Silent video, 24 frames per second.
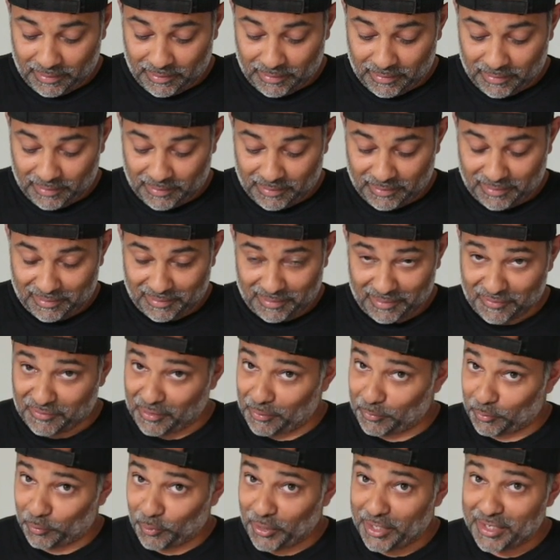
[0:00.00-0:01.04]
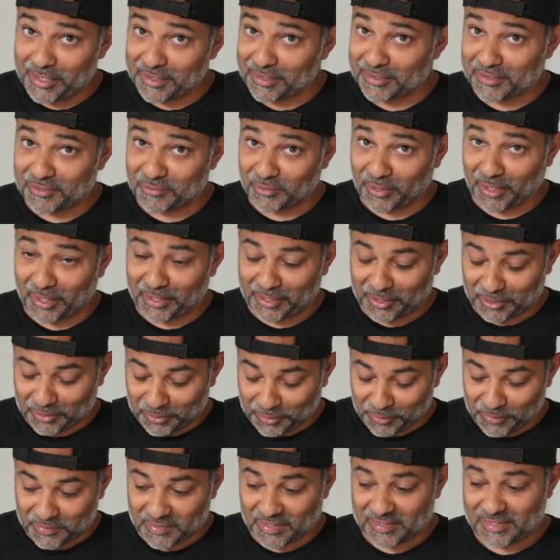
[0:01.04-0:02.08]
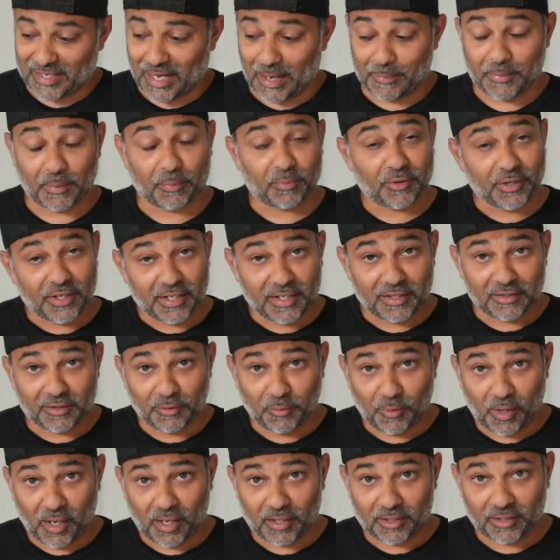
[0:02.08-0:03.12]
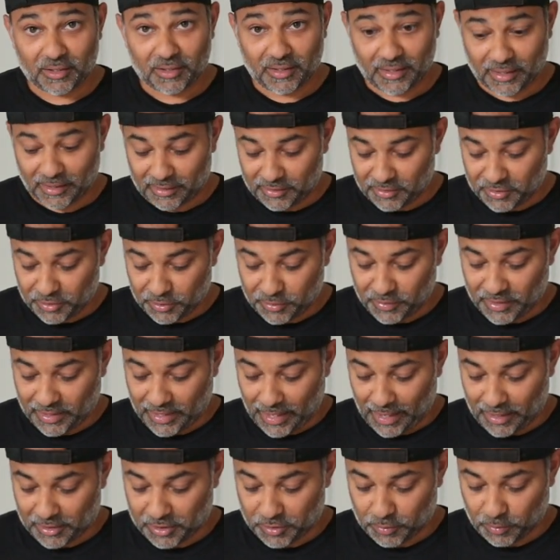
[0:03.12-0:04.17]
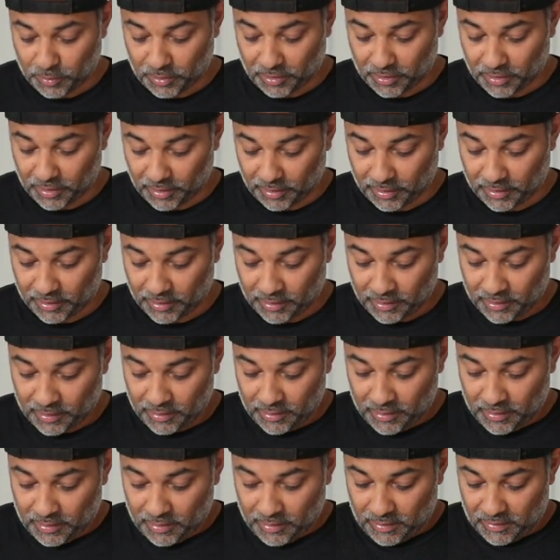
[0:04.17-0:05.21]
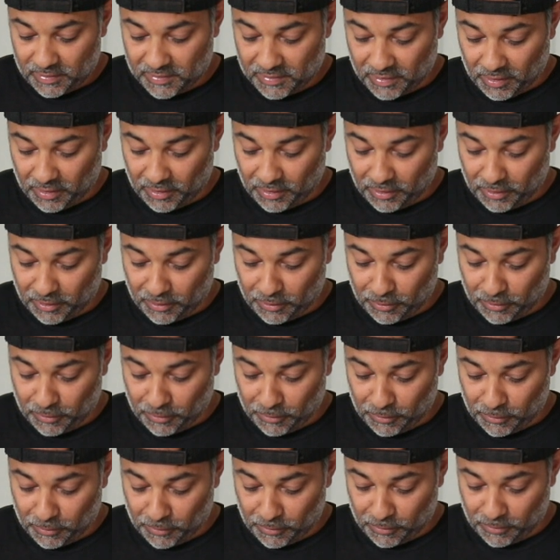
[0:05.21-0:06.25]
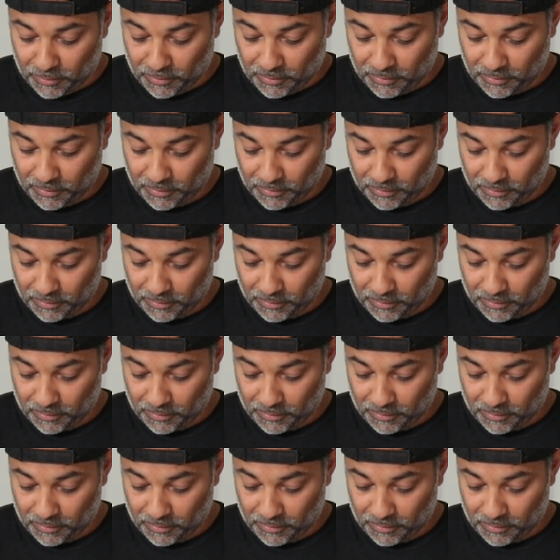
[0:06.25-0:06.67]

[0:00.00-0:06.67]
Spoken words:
if I'm reading this right, includes the time to preheat the water and do the actual cook. So